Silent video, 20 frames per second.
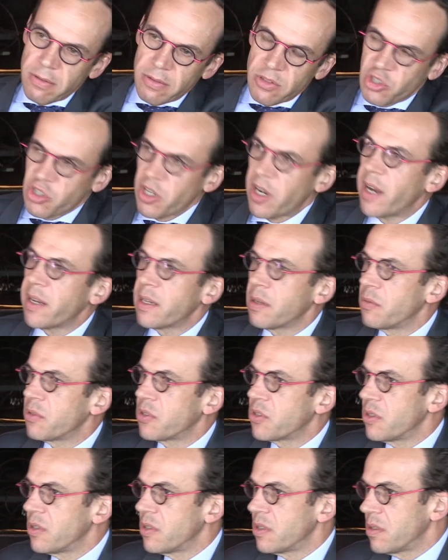China,
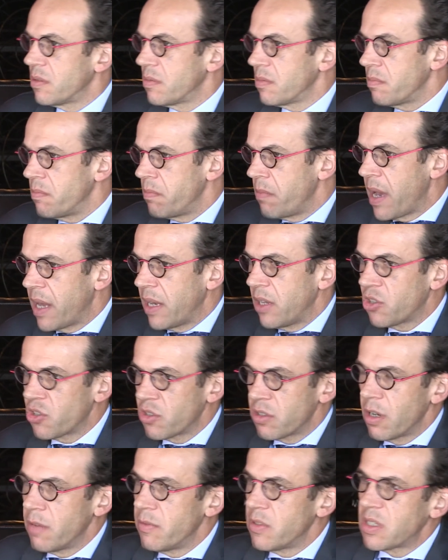which is managed
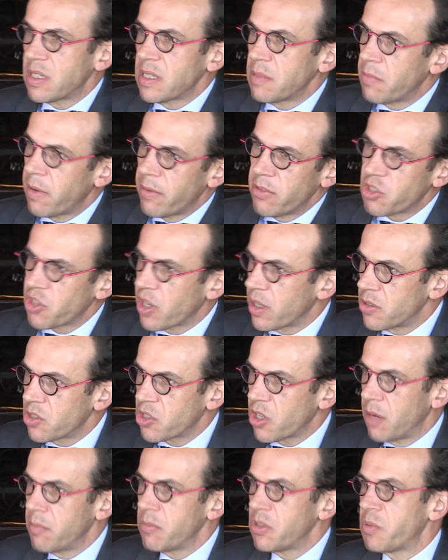and overseen by the Chinese
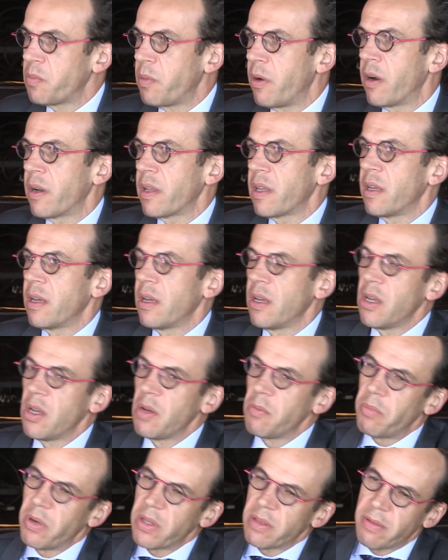Communist Party.
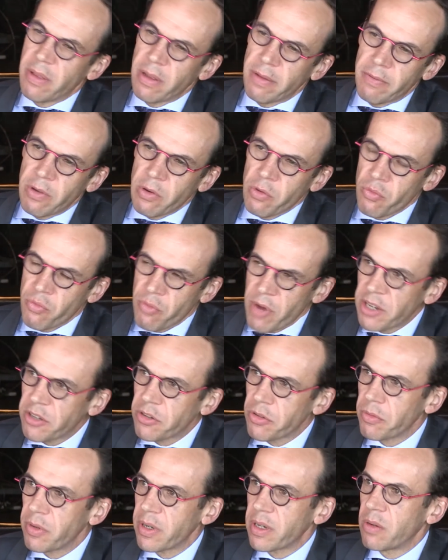But the
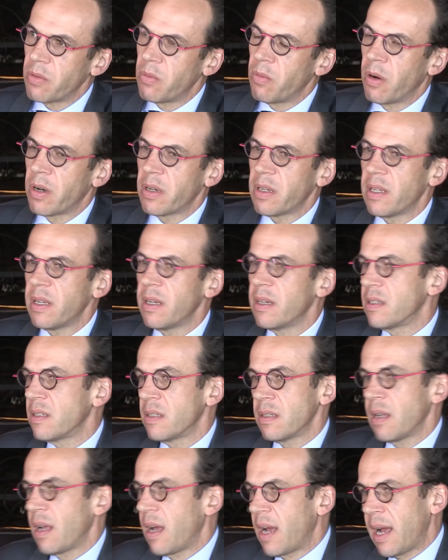rhetoric one hears,
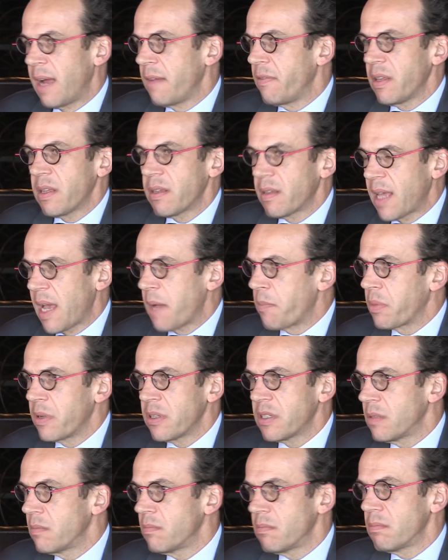and I think
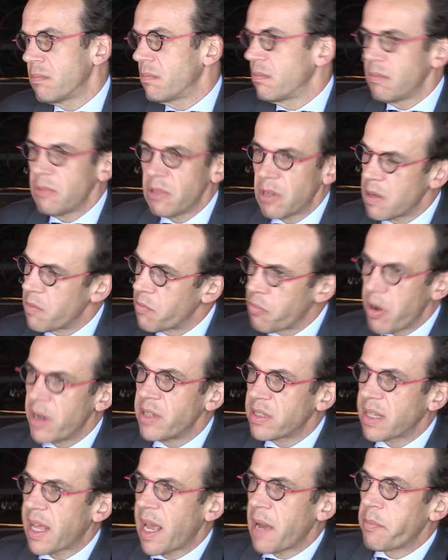capitalism,
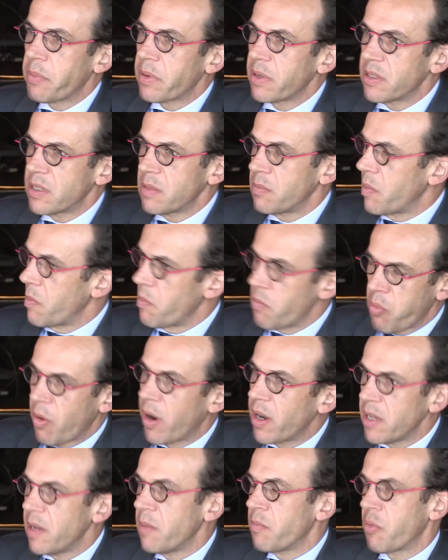embrace capitalism,
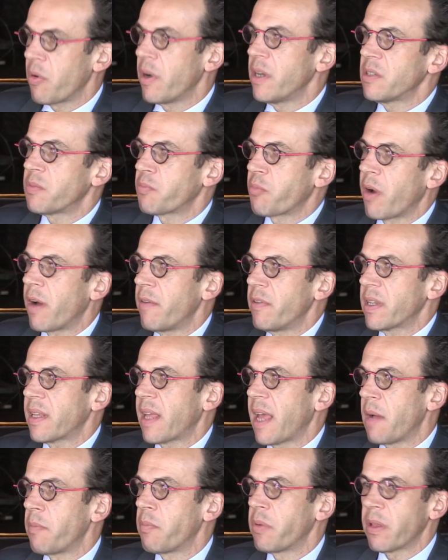embrace private
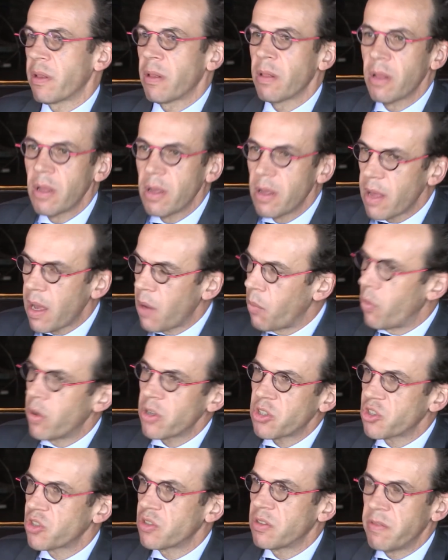capital, and
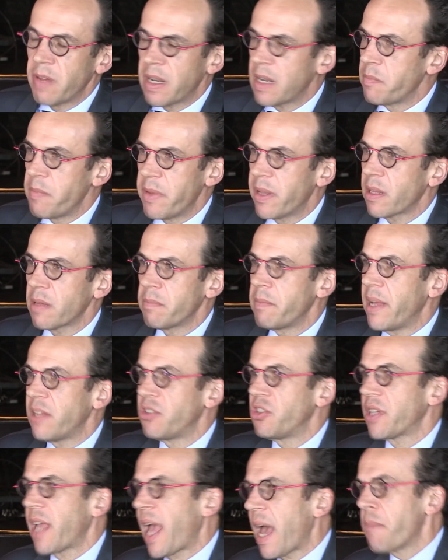watch developmental
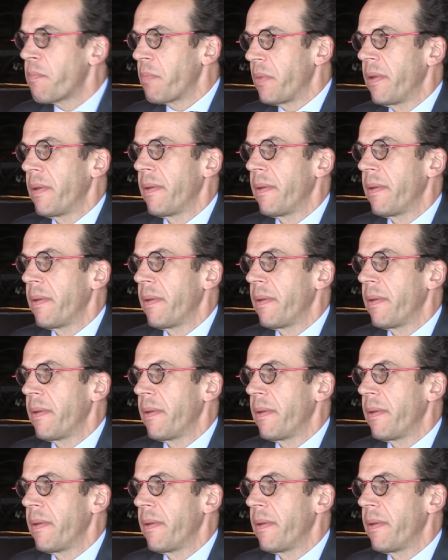magic happen.